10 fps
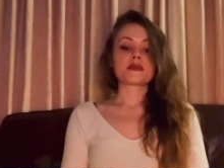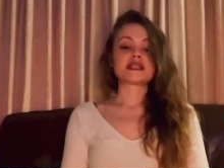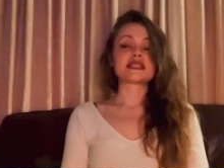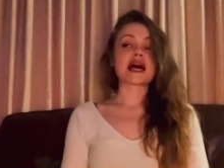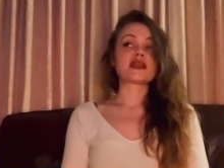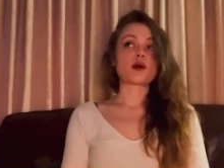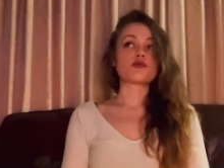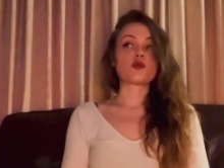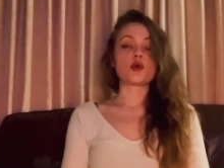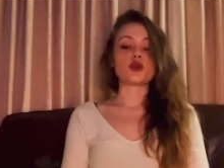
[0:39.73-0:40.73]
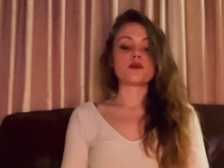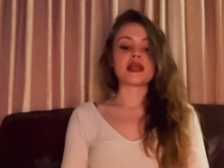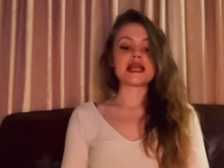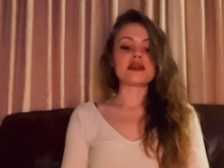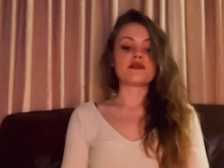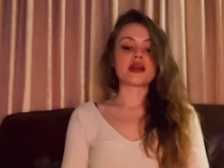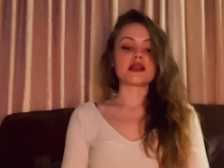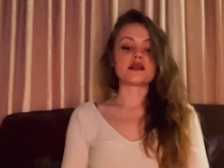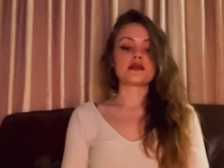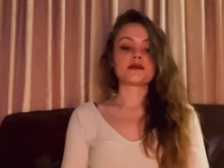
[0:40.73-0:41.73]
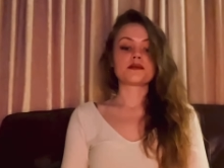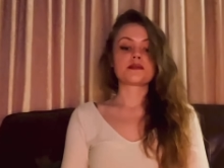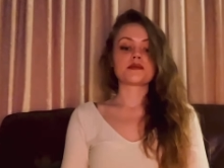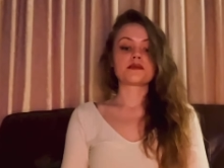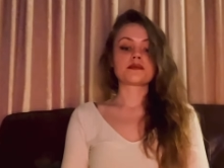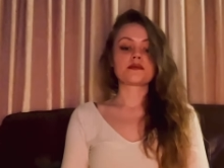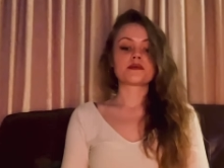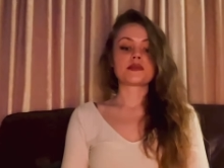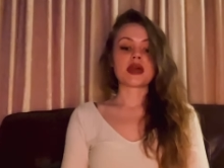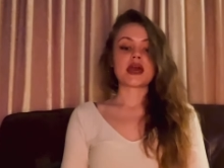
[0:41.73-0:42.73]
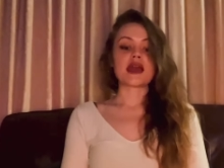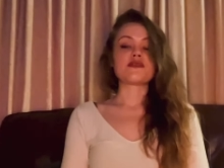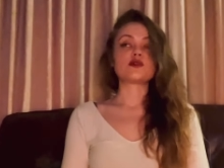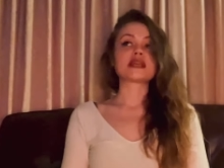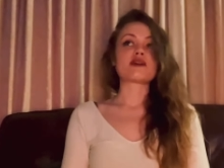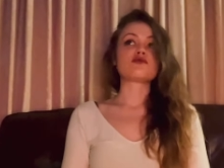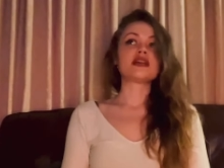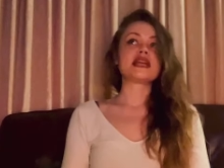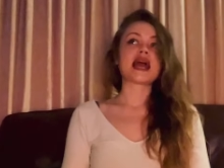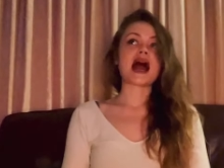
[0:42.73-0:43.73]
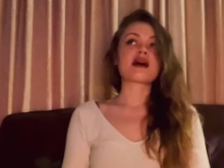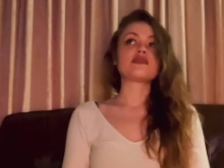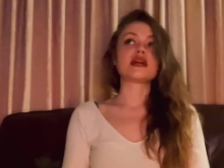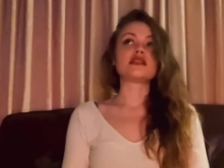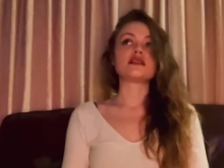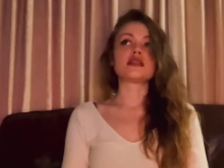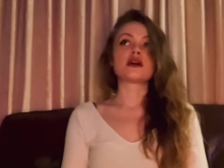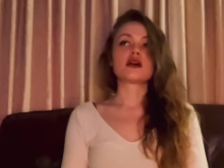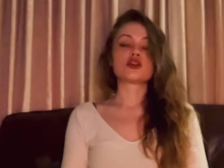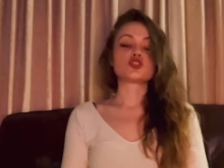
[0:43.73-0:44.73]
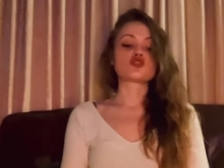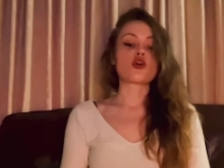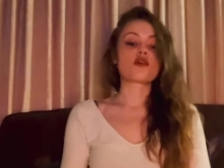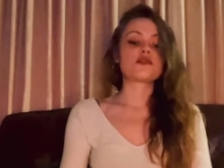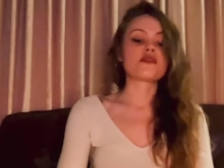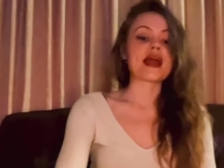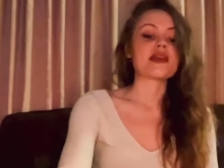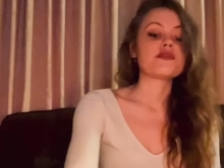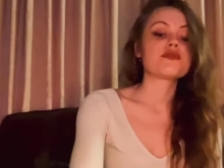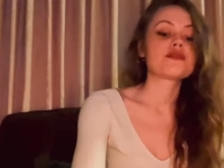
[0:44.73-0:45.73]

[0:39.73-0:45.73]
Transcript: Stand up for what you believe in. It feels like really having strong faith.